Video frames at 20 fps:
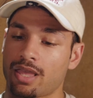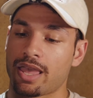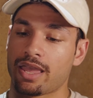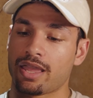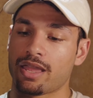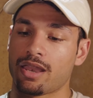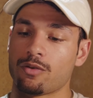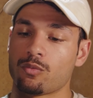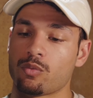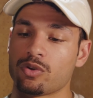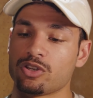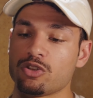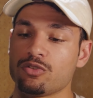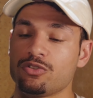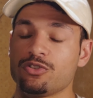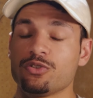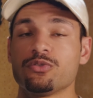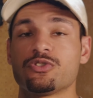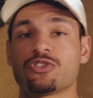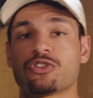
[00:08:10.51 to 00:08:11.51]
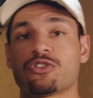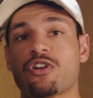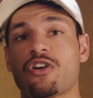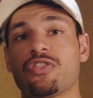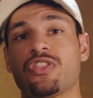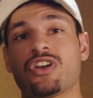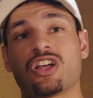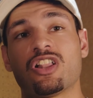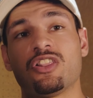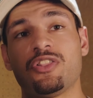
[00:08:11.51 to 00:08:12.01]
And when you do turn
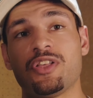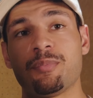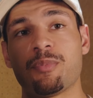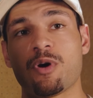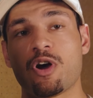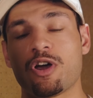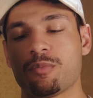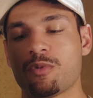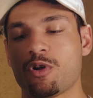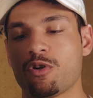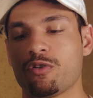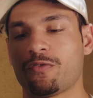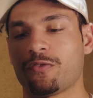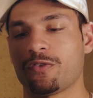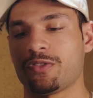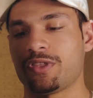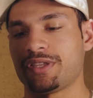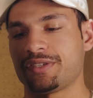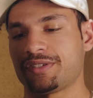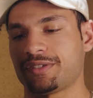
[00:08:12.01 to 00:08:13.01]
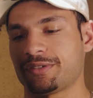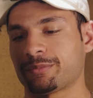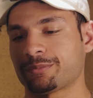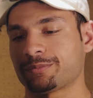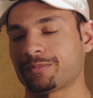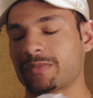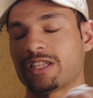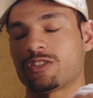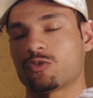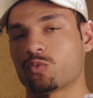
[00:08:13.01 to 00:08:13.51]
on the clip-on mode for this,
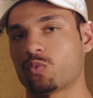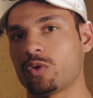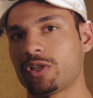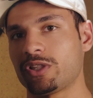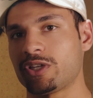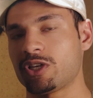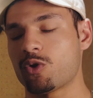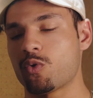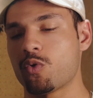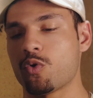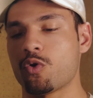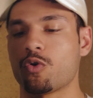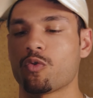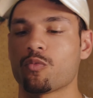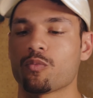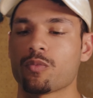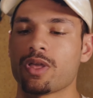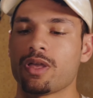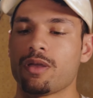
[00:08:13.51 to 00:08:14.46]
it's really cool,